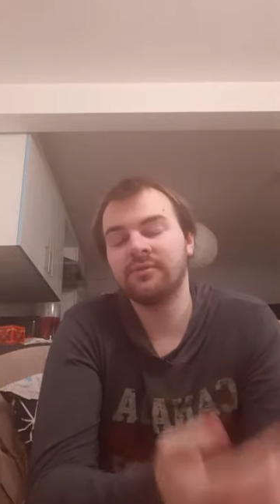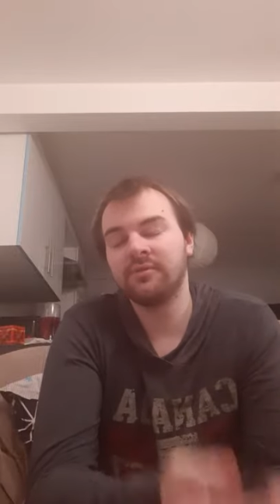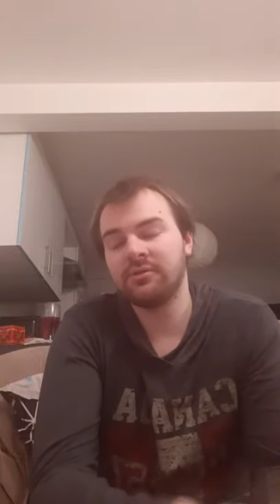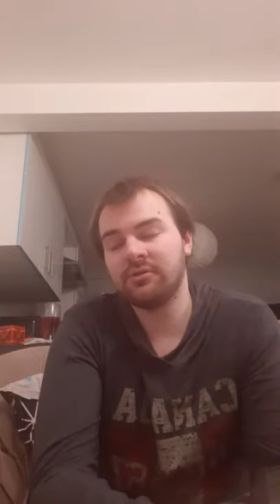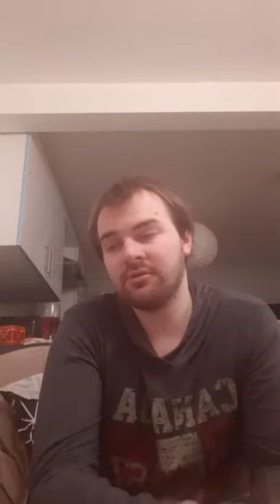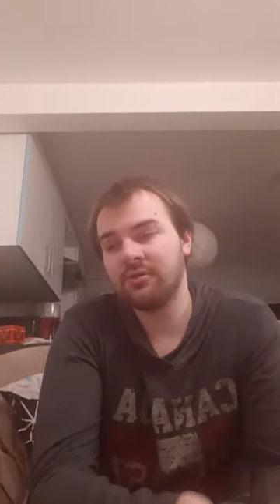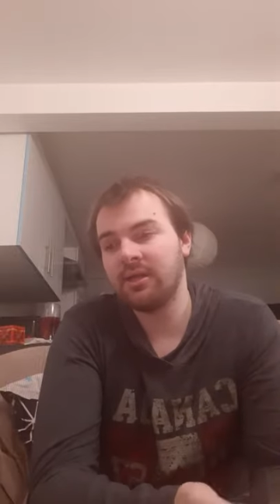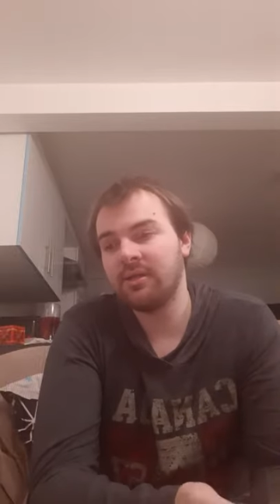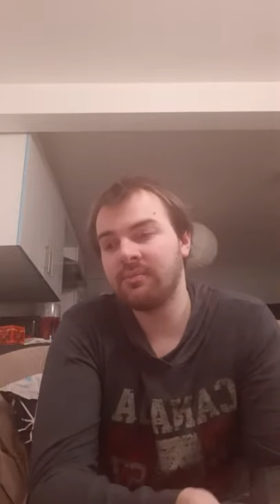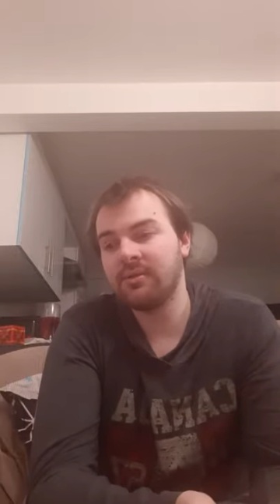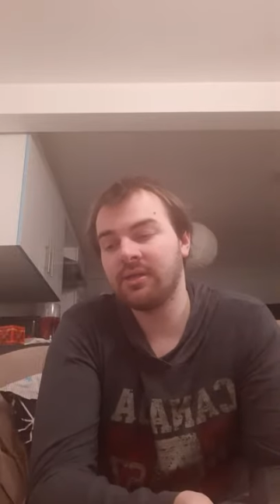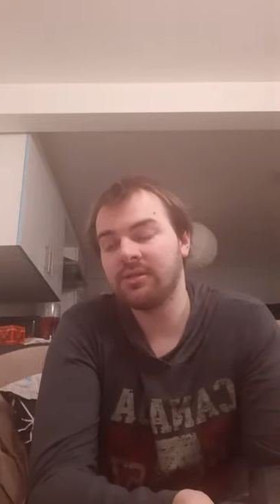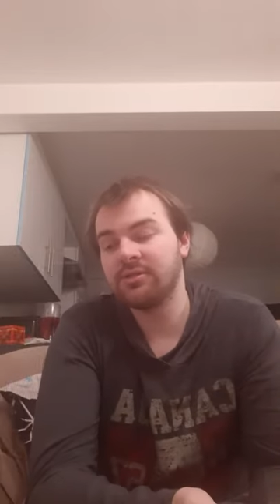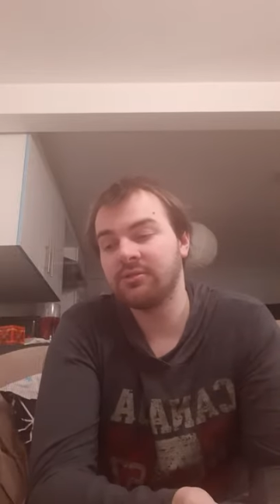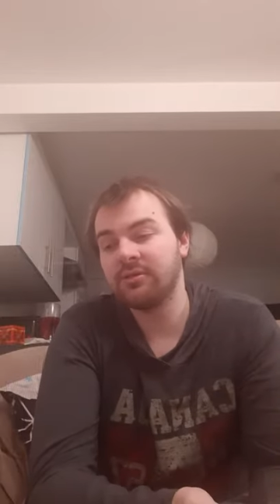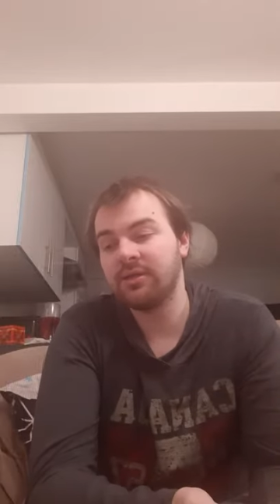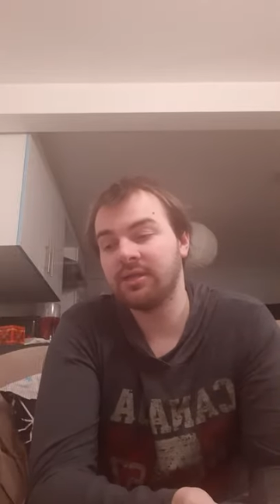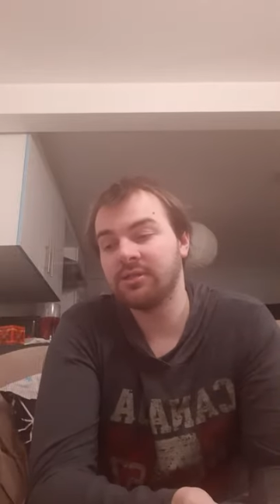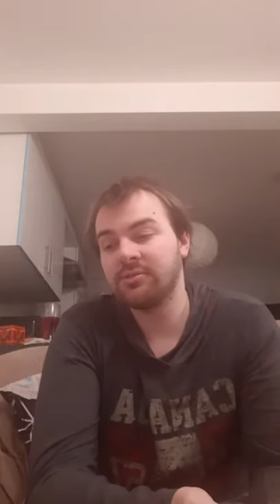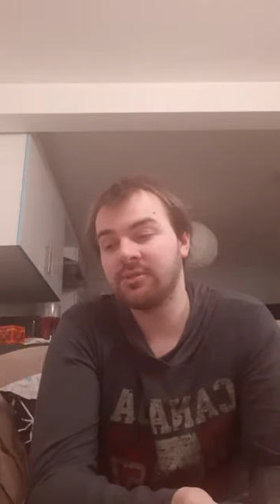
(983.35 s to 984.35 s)
I'm doing NBA
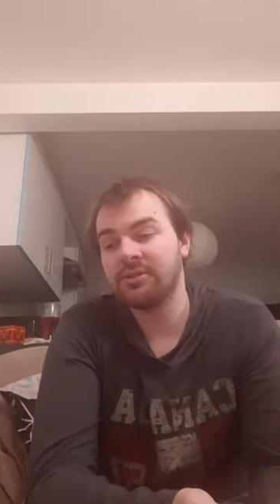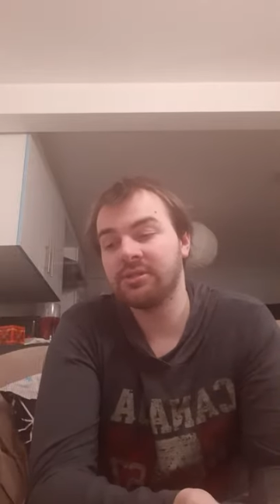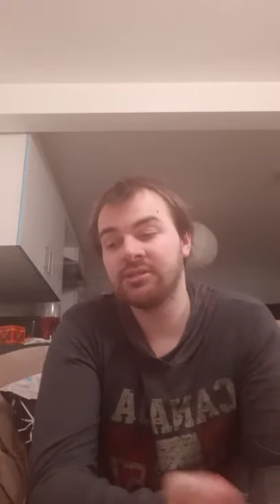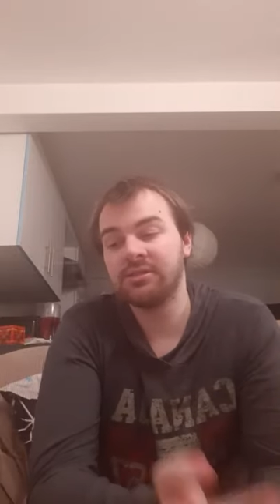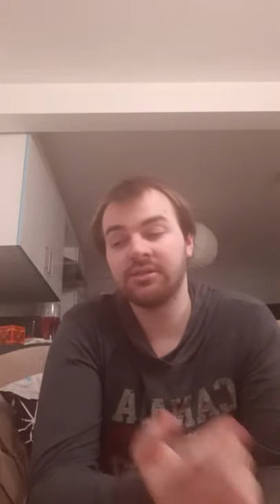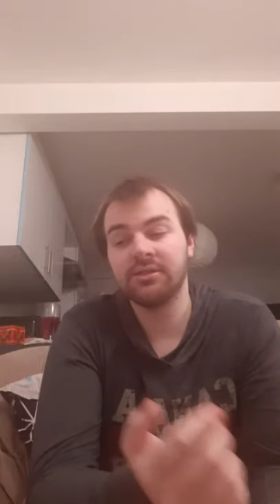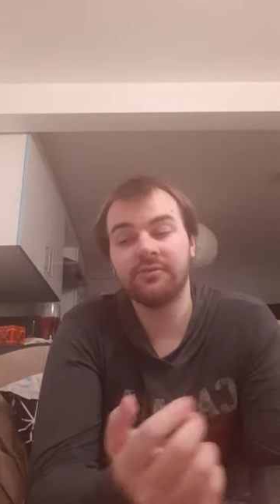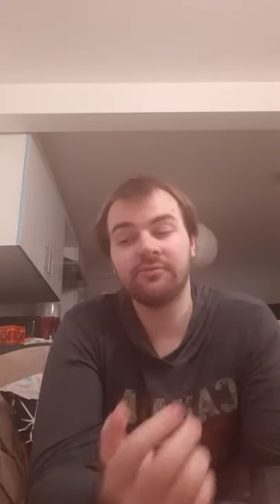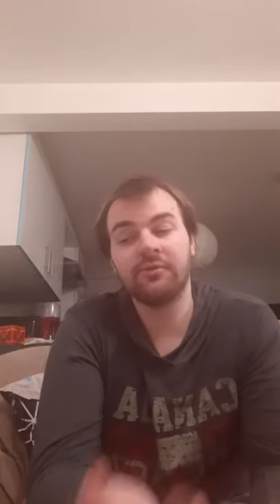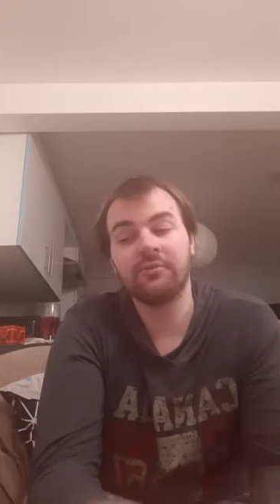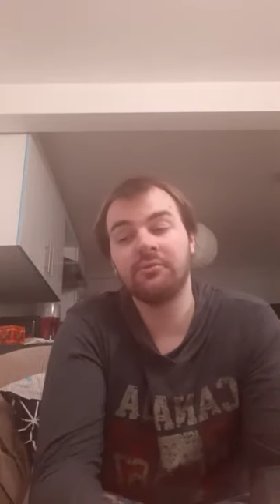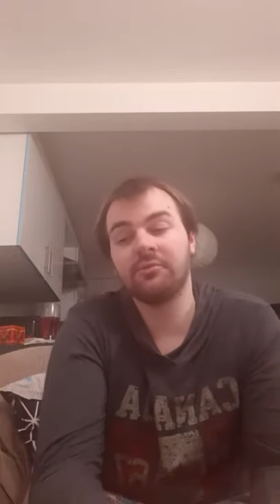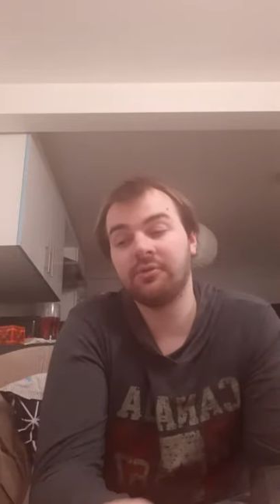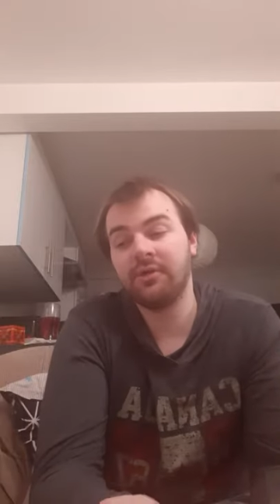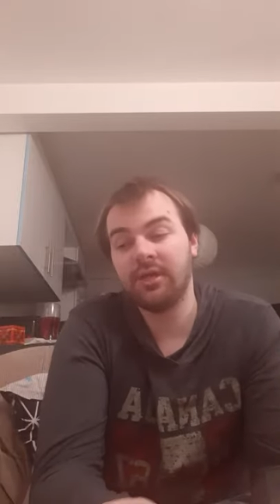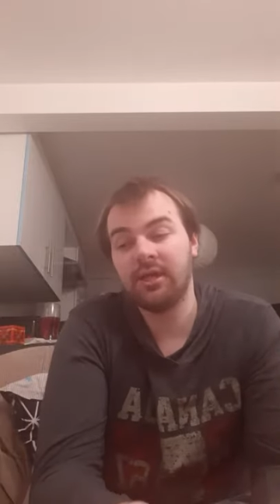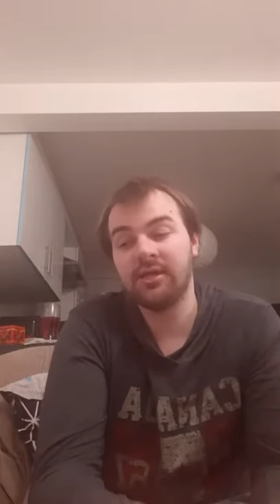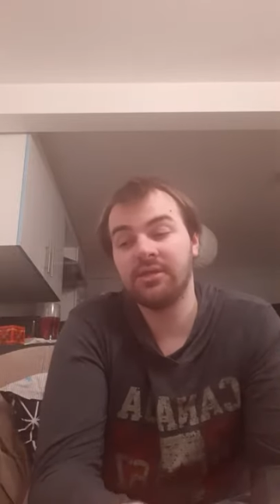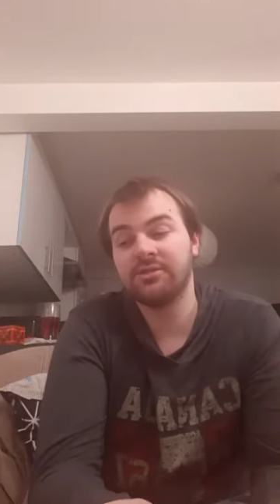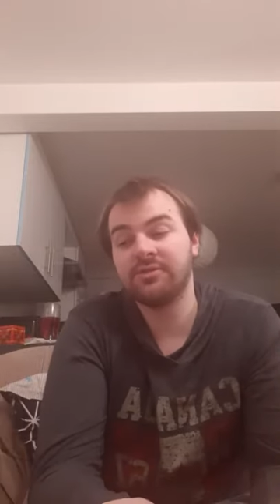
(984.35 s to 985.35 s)
2K20 stuff. I'm
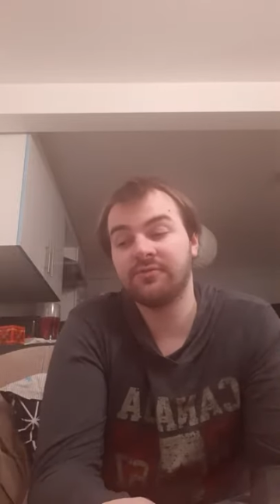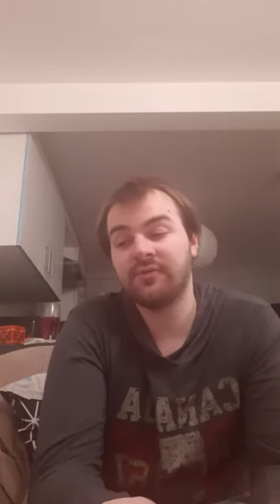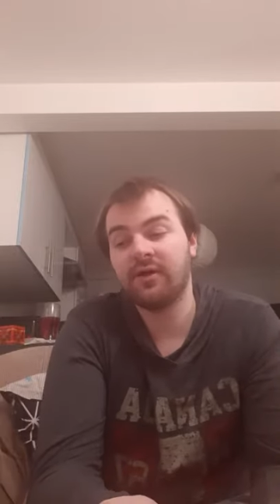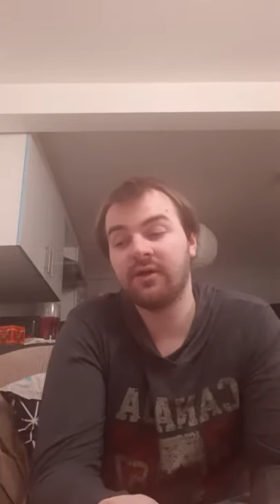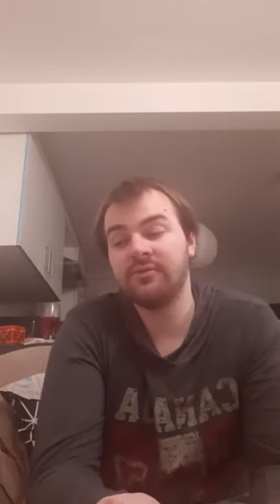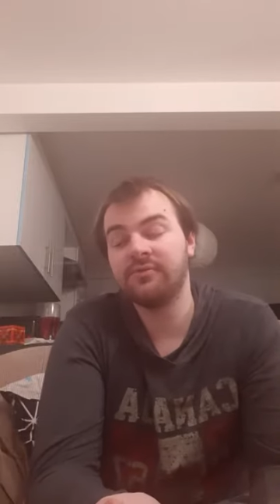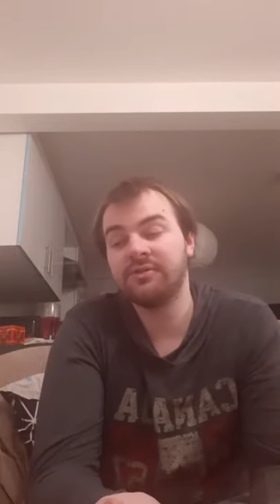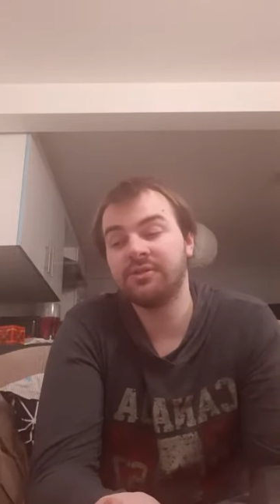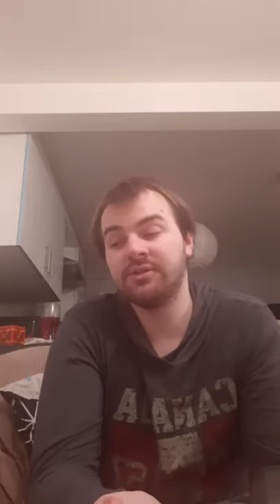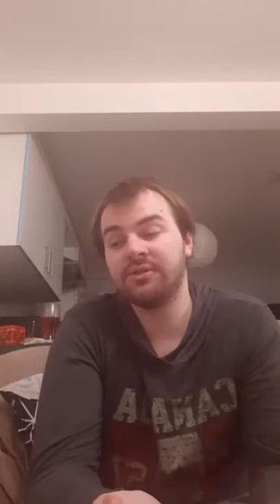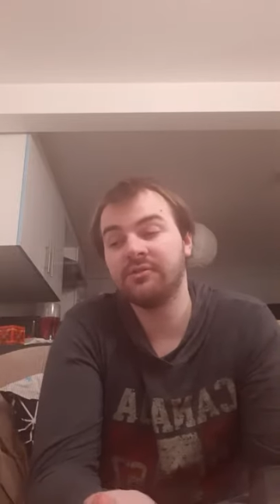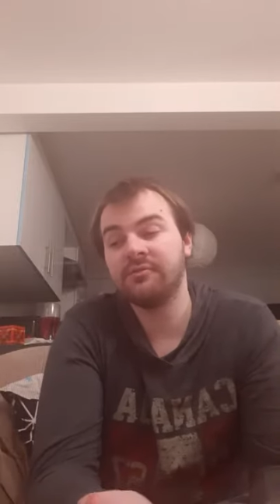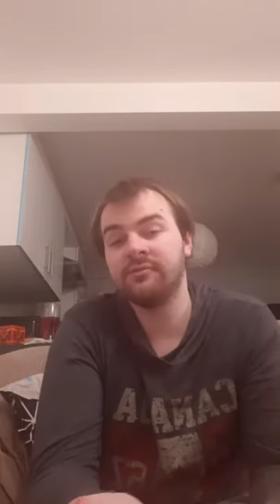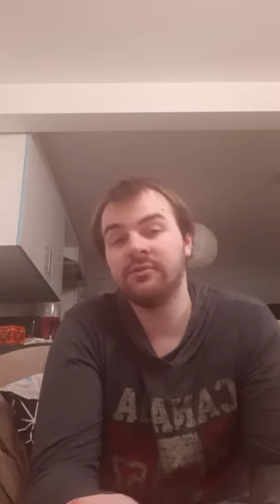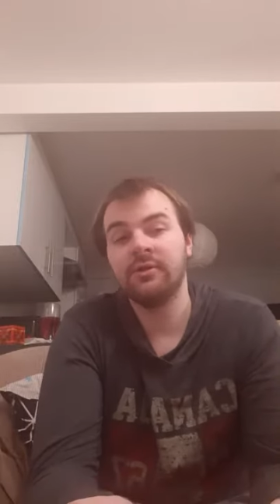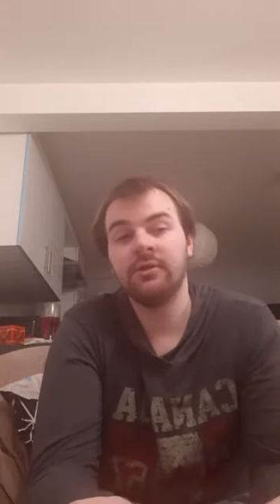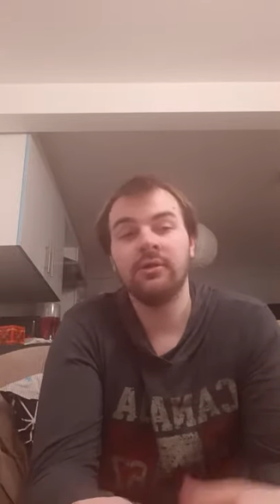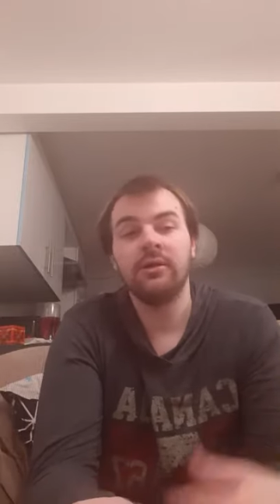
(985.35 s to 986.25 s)
doing Gears 5 stuff.